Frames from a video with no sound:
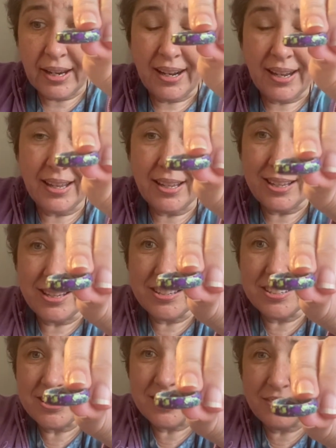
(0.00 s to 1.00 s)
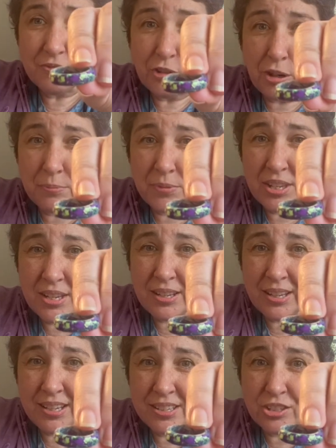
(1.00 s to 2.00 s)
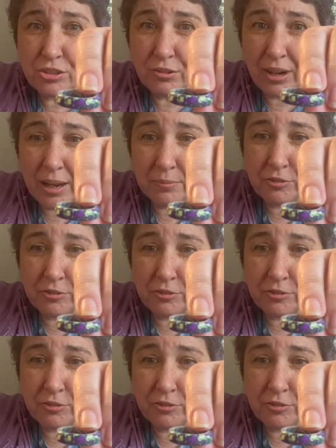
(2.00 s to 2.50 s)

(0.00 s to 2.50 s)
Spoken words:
is scrap